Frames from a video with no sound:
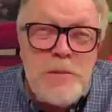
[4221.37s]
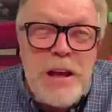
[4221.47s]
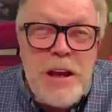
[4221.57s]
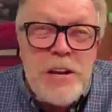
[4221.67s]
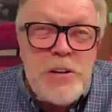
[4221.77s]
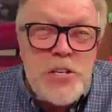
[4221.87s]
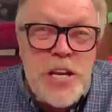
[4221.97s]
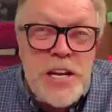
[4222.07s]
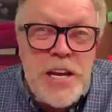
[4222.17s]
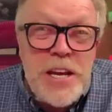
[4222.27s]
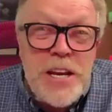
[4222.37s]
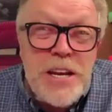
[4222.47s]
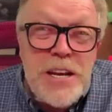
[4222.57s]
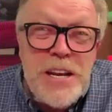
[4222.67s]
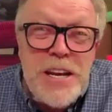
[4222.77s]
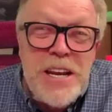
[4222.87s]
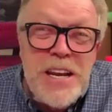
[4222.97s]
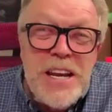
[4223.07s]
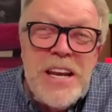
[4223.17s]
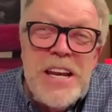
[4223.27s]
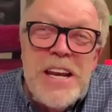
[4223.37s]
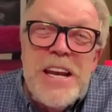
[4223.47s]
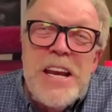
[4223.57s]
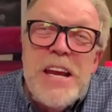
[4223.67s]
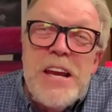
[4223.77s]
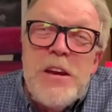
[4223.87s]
now I understand that. Yeah. The